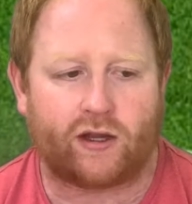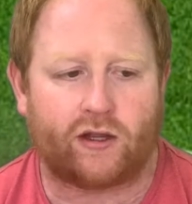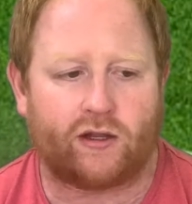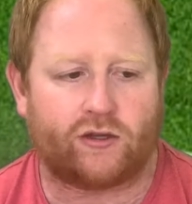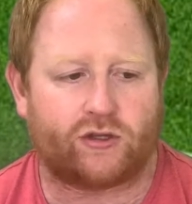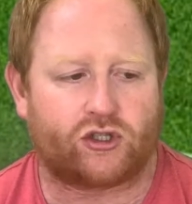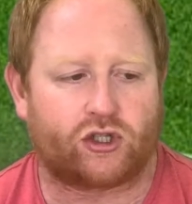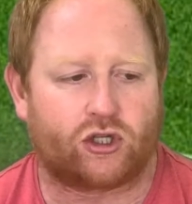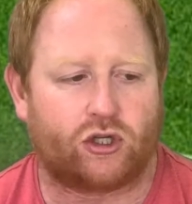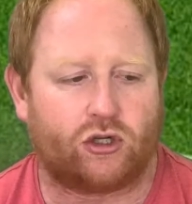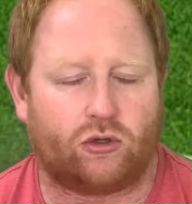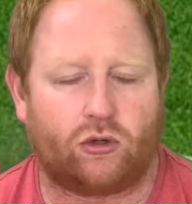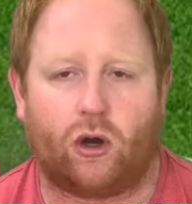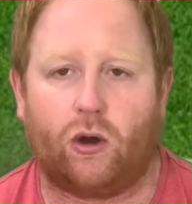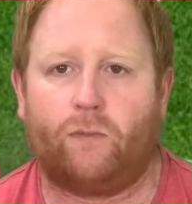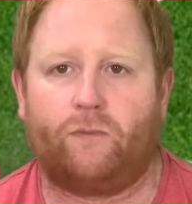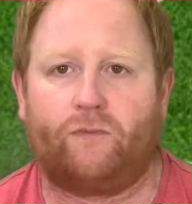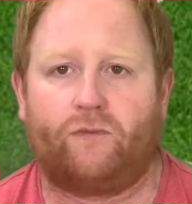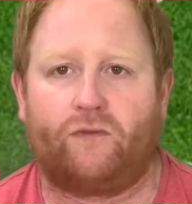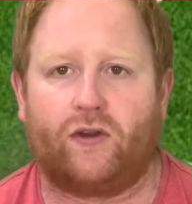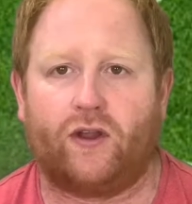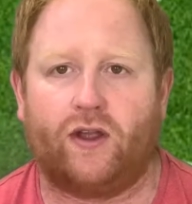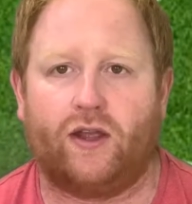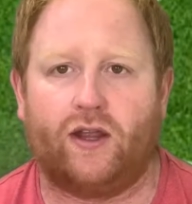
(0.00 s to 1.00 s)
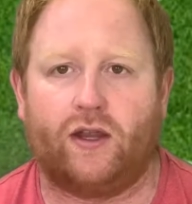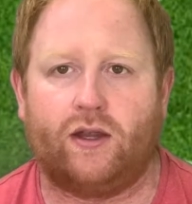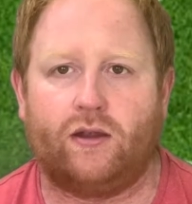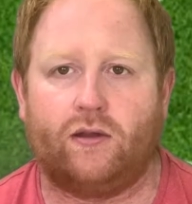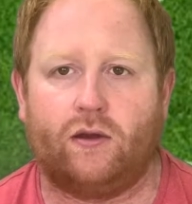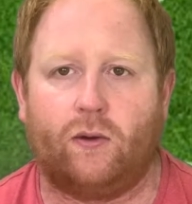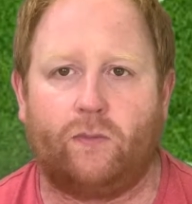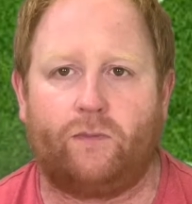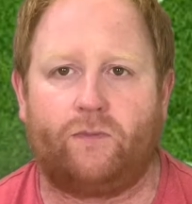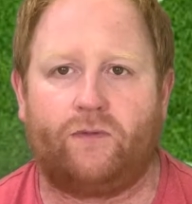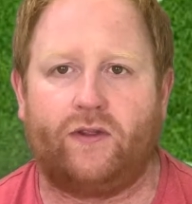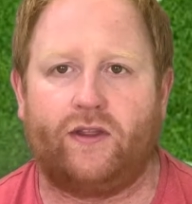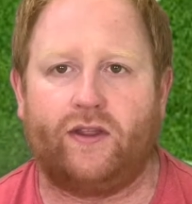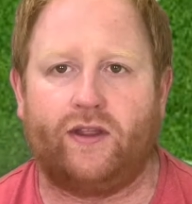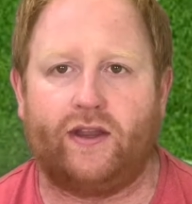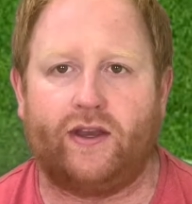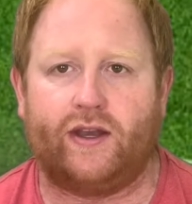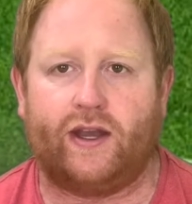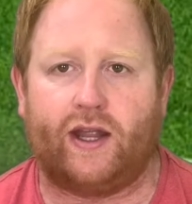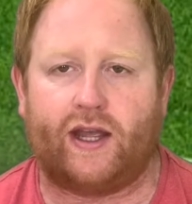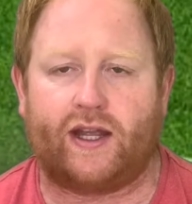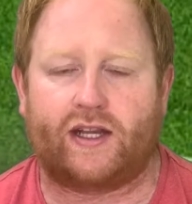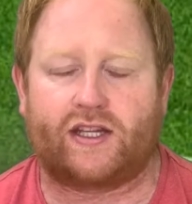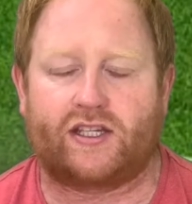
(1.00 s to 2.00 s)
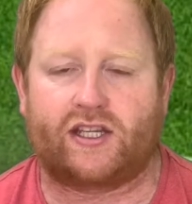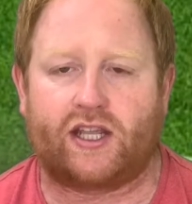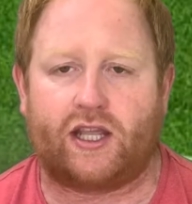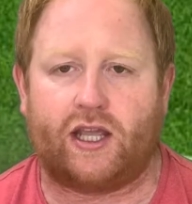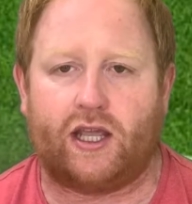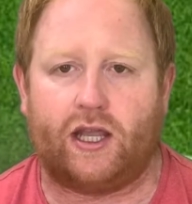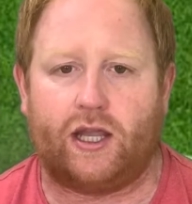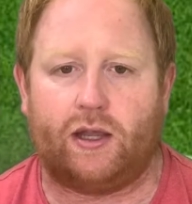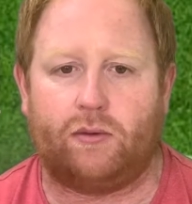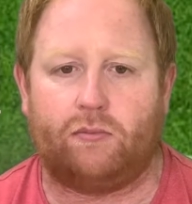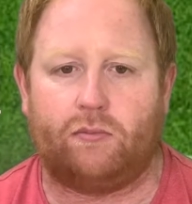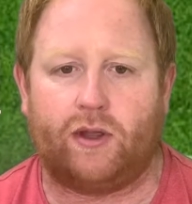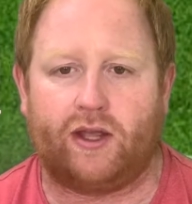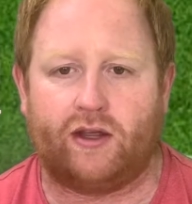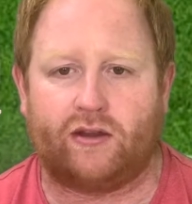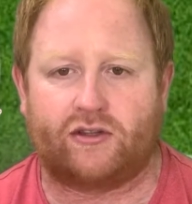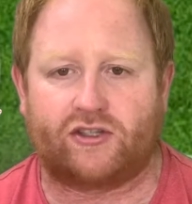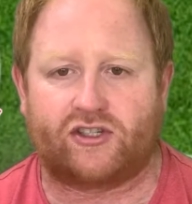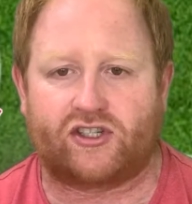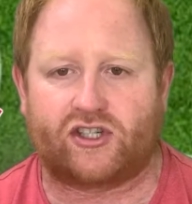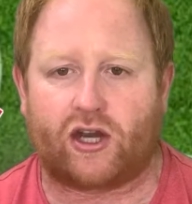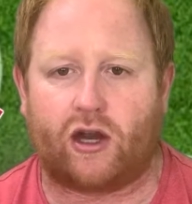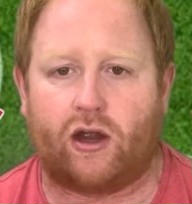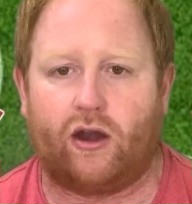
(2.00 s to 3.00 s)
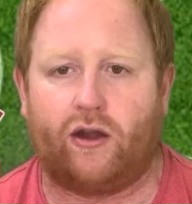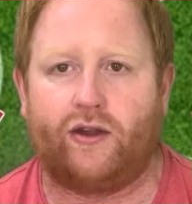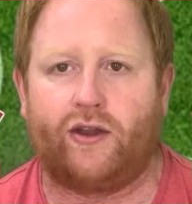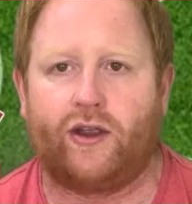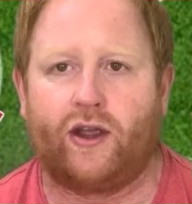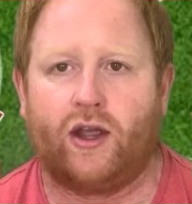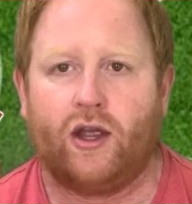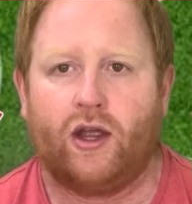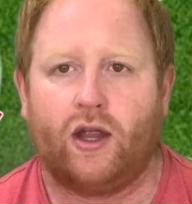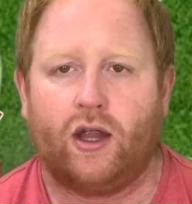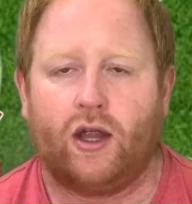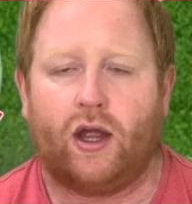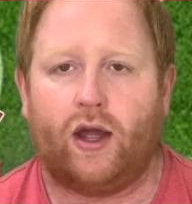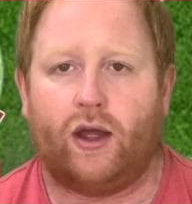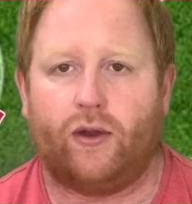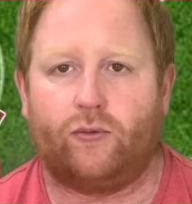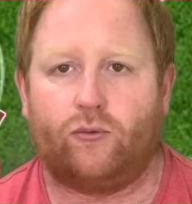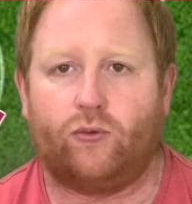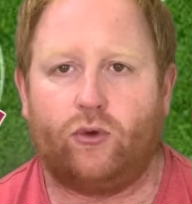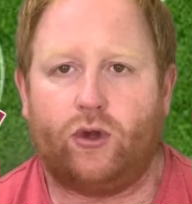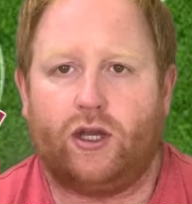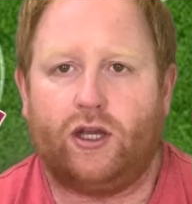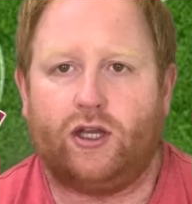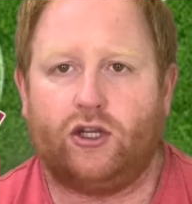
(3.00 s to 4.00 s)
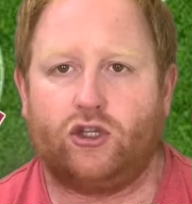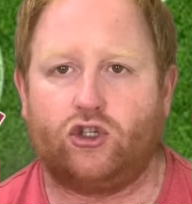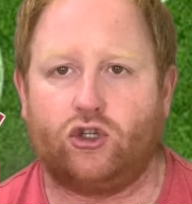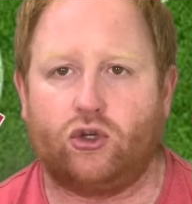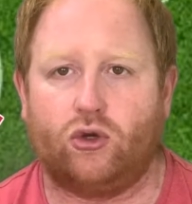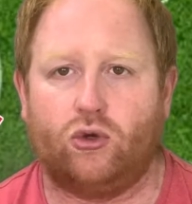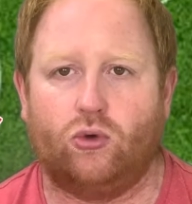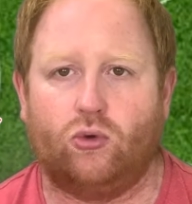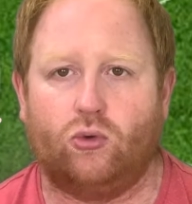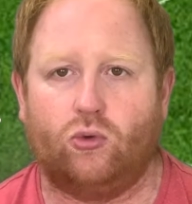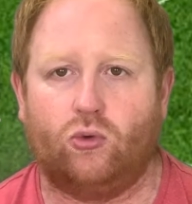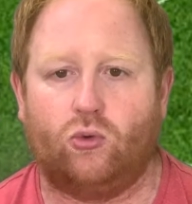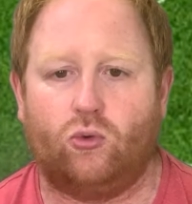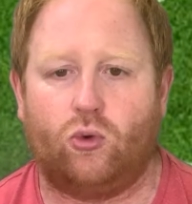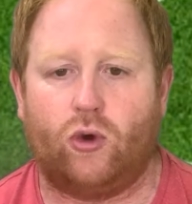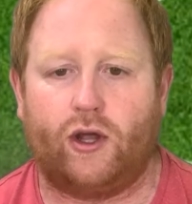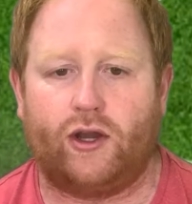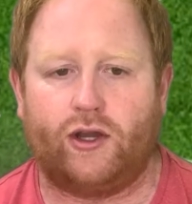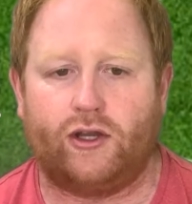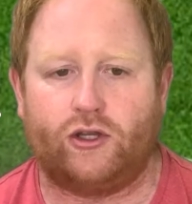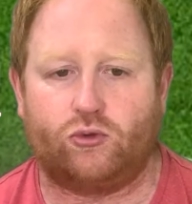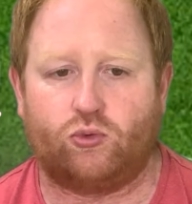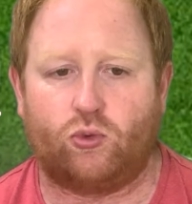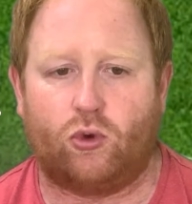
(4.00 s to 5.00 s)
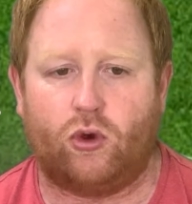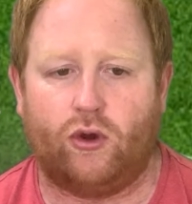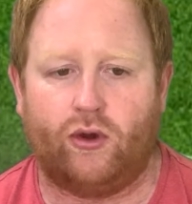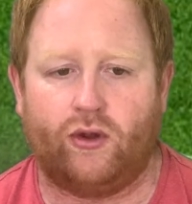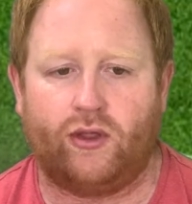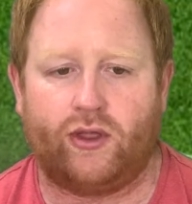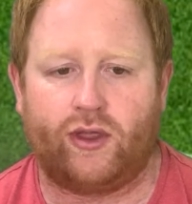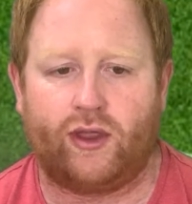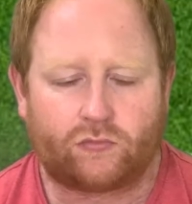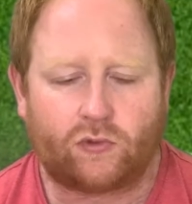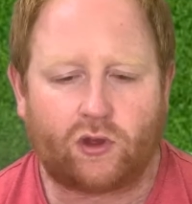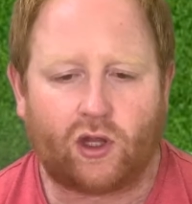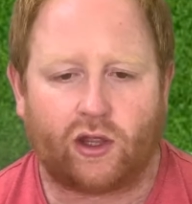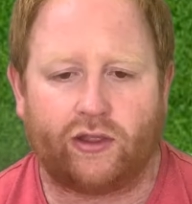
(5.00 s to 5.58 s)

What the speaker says: So hopefully the next game he'll start and really show what he's worth.